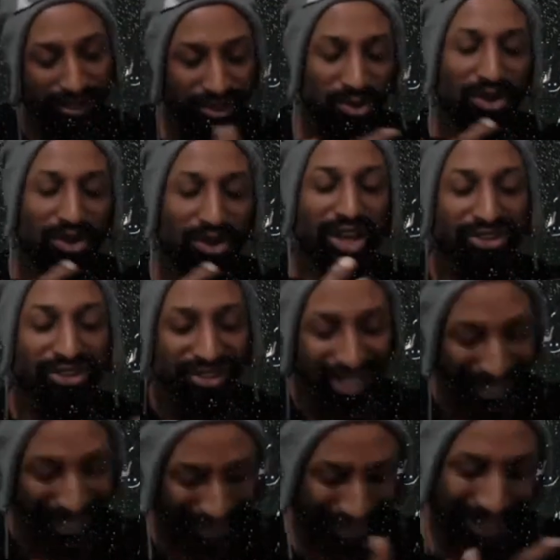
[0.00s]
so you
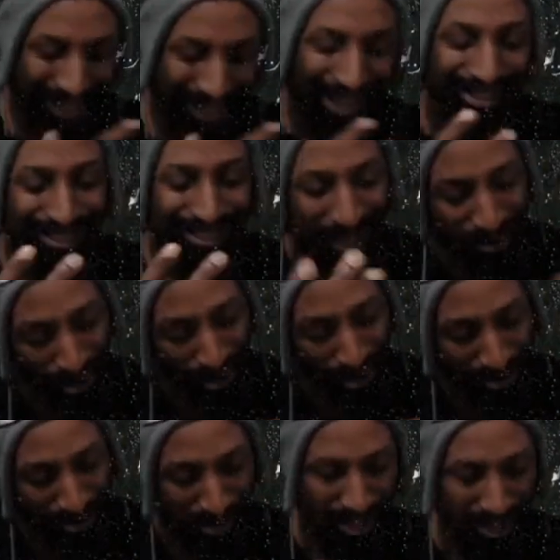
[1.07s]
understand the concept or the
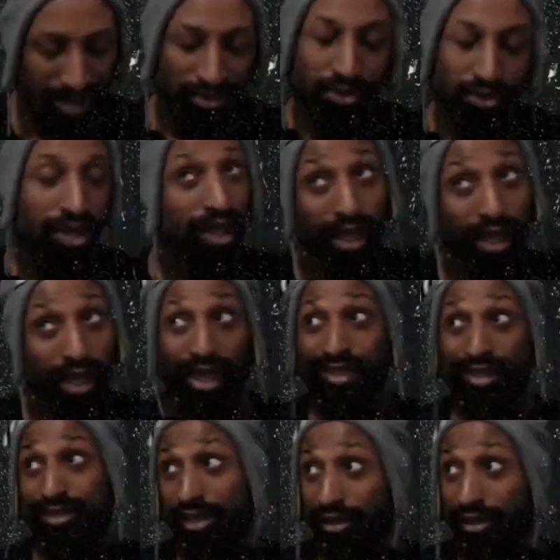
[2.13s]
principle,
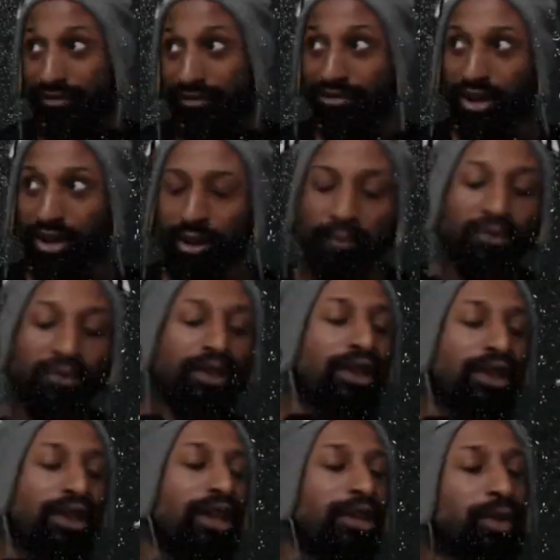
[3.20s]
as if right.
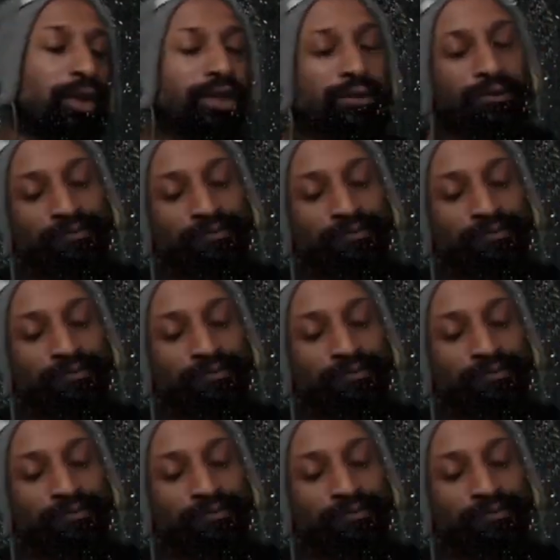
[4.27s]
Anyways,